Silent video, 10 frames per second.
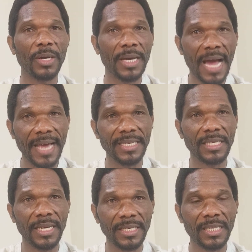Guys,
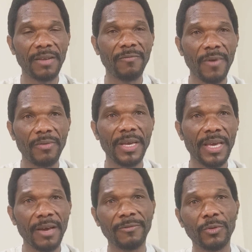listen very
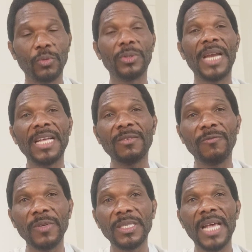careful. That
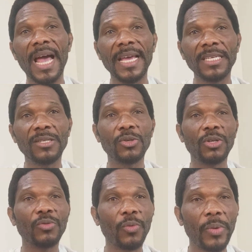visa is
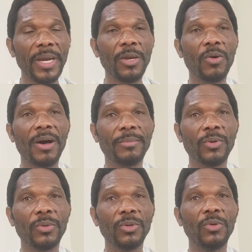not
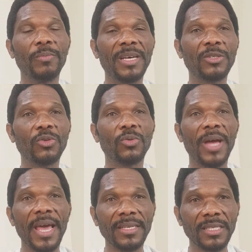renewable. You must
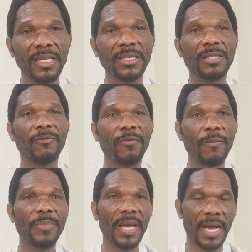exit
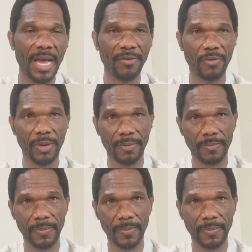from the country.